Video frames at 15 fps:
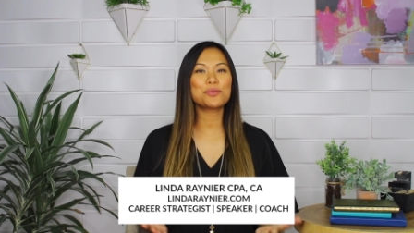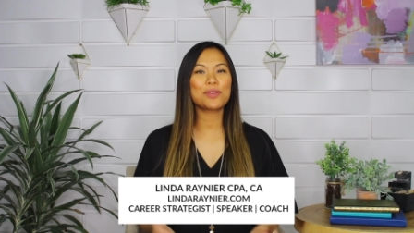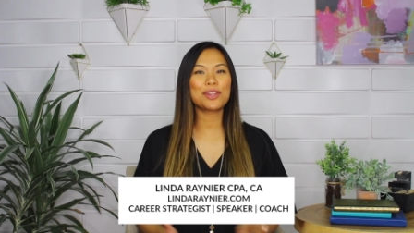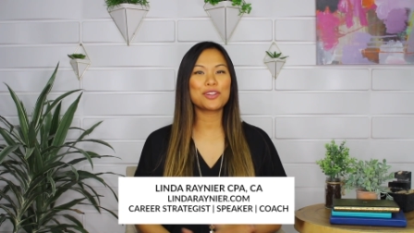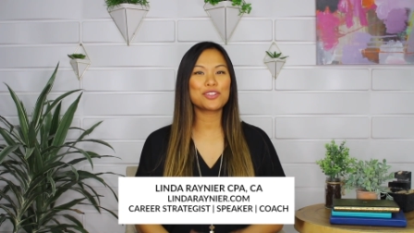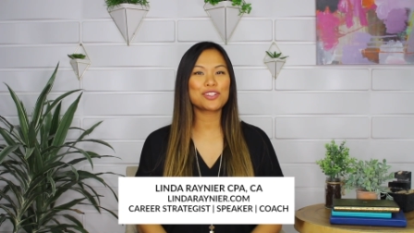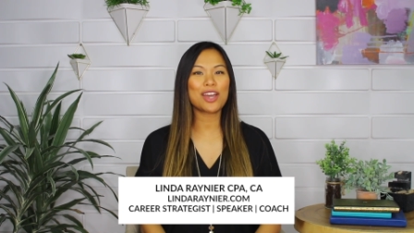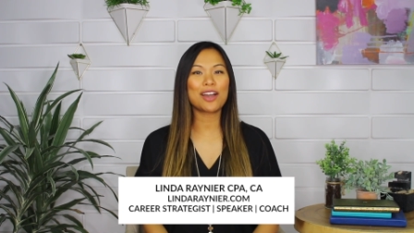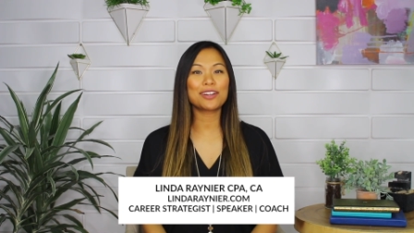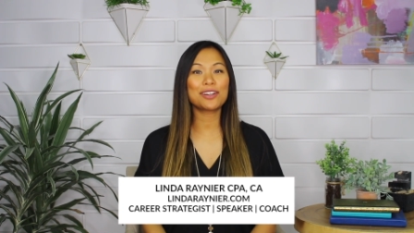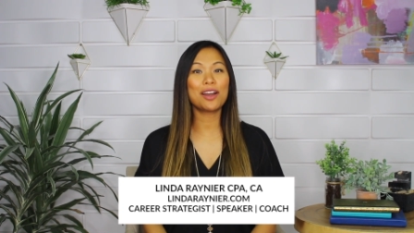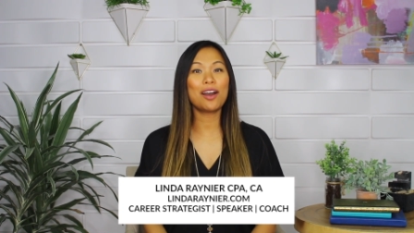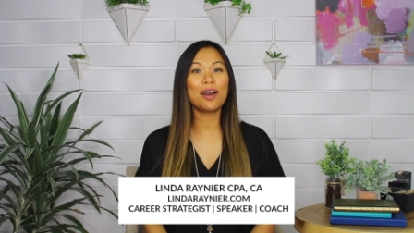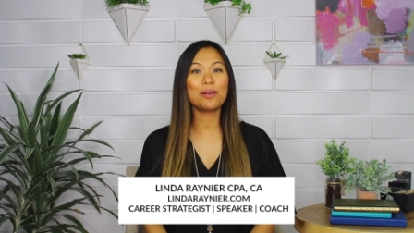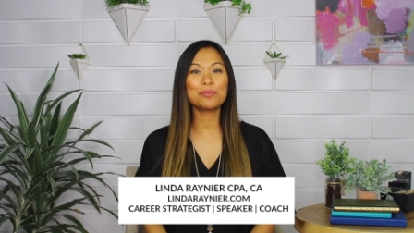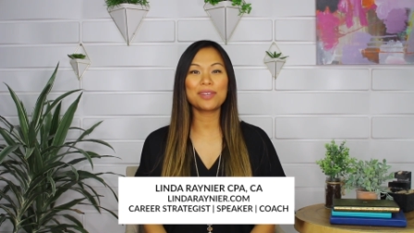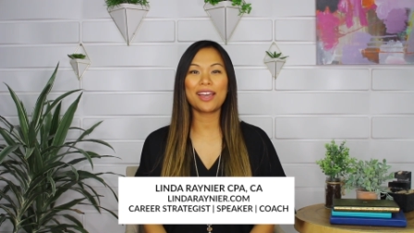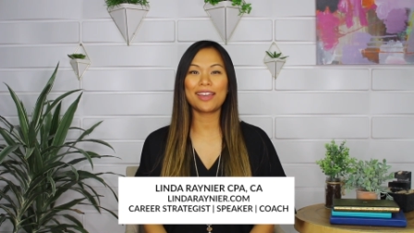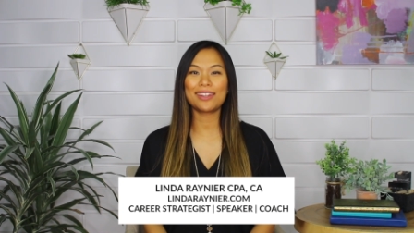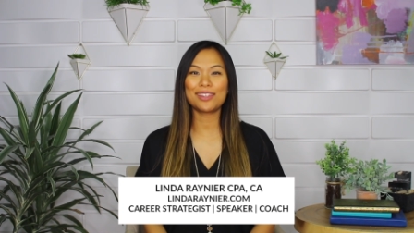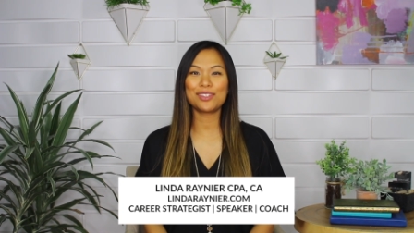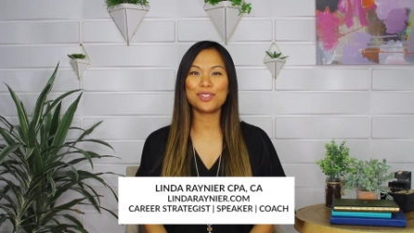raynier dot com
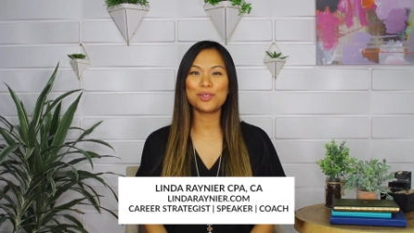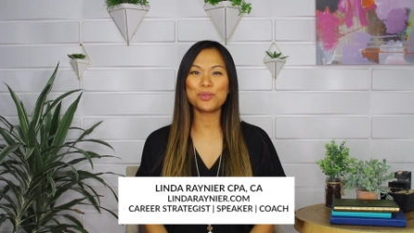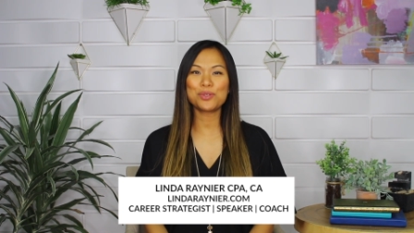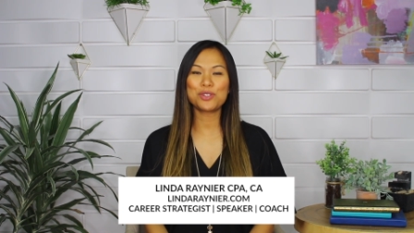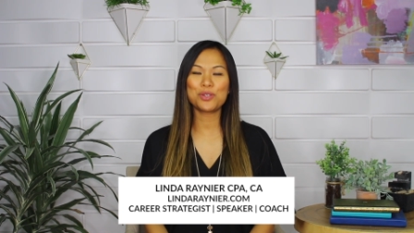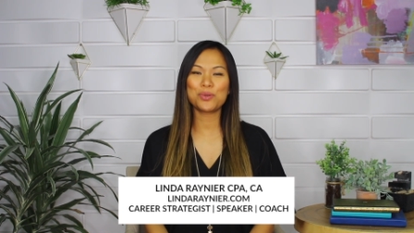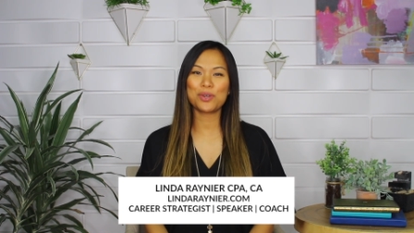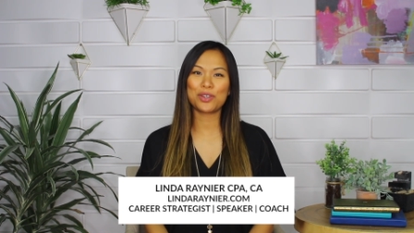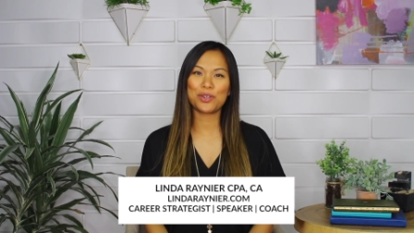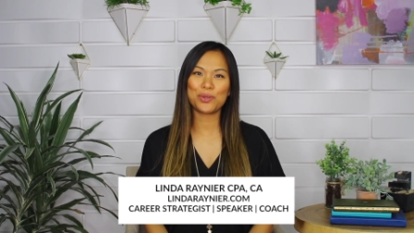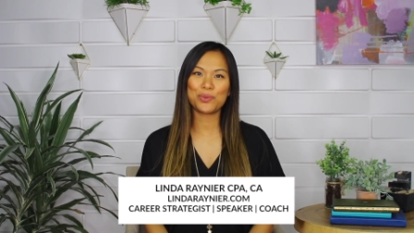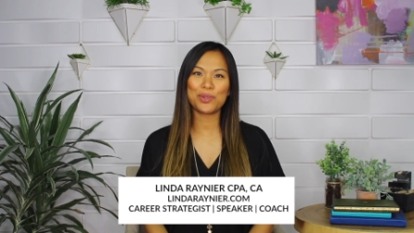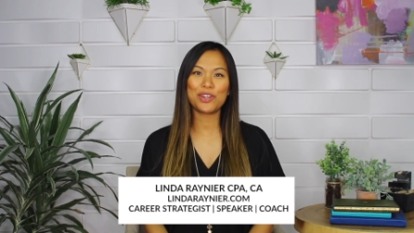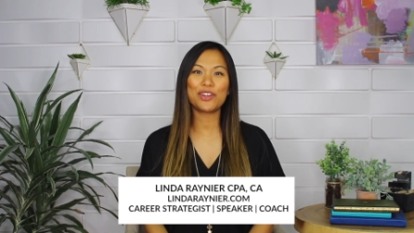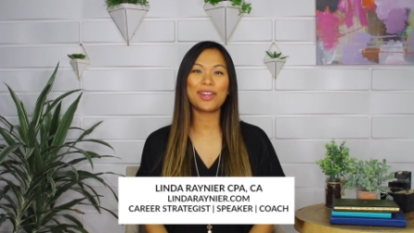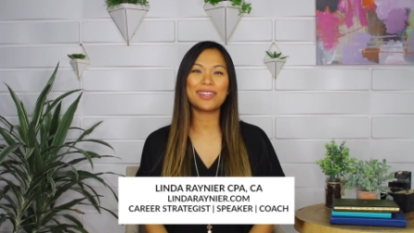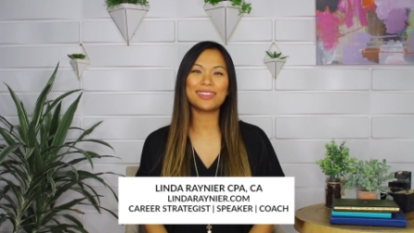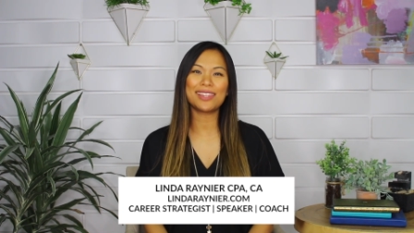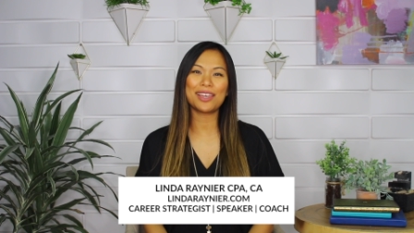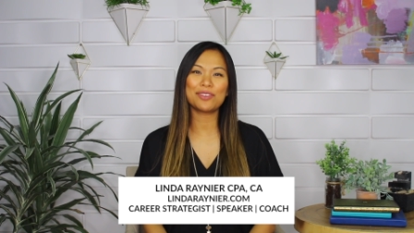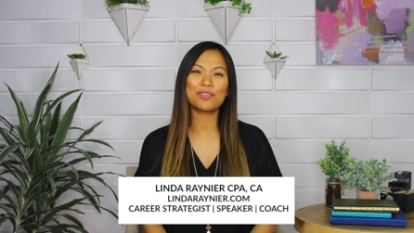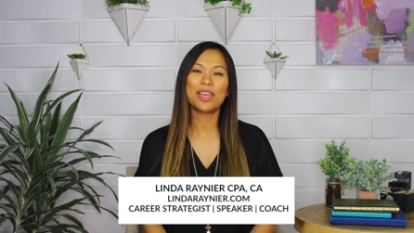guiding you to a career
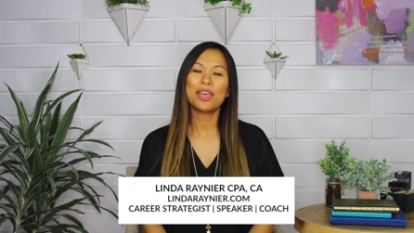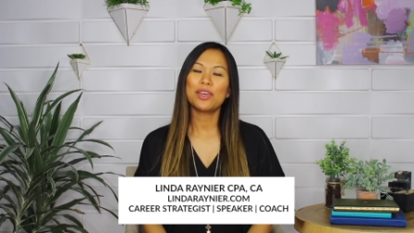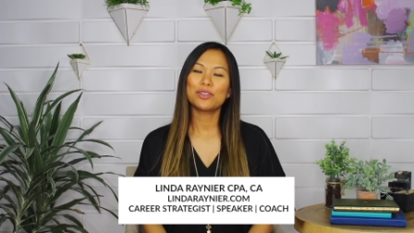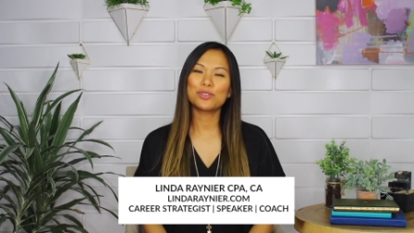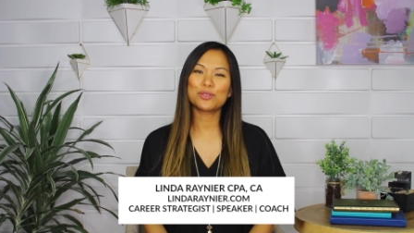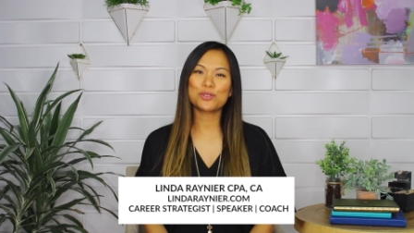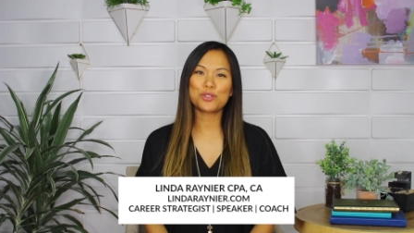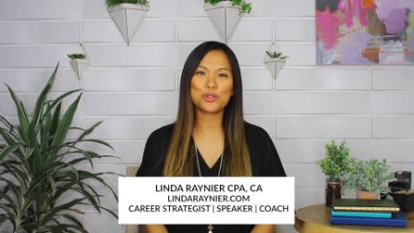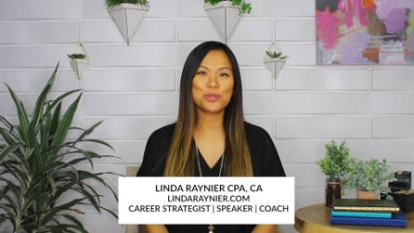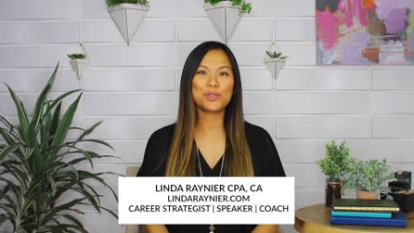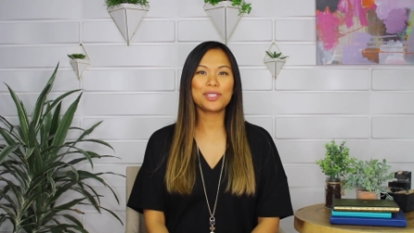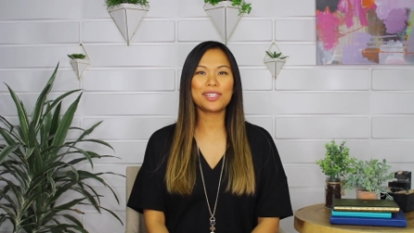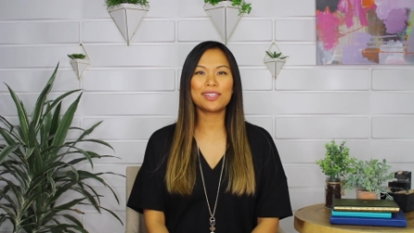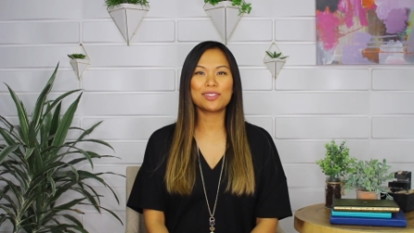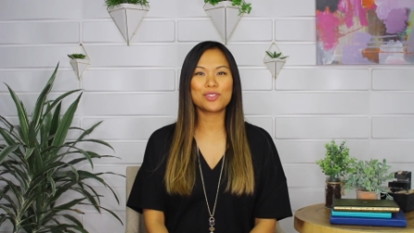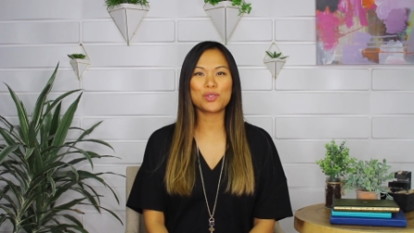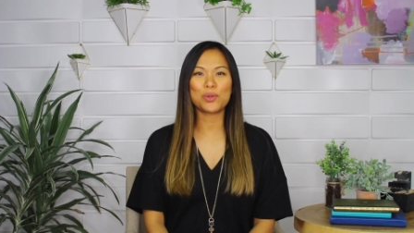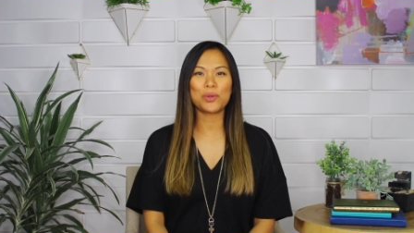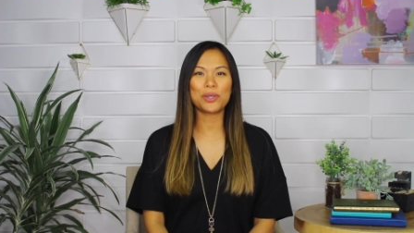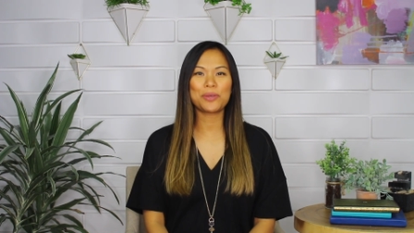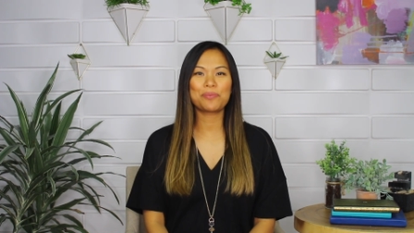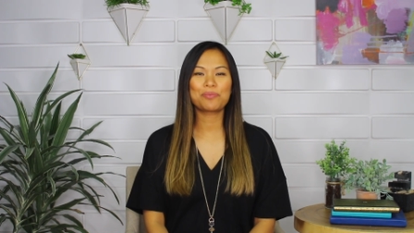and life you'll truly
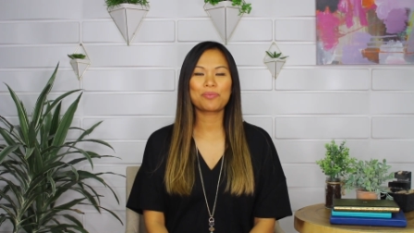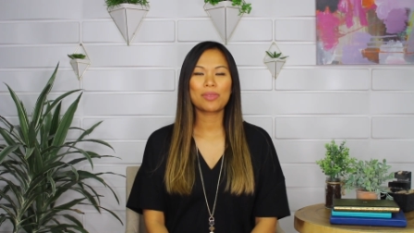enjoy.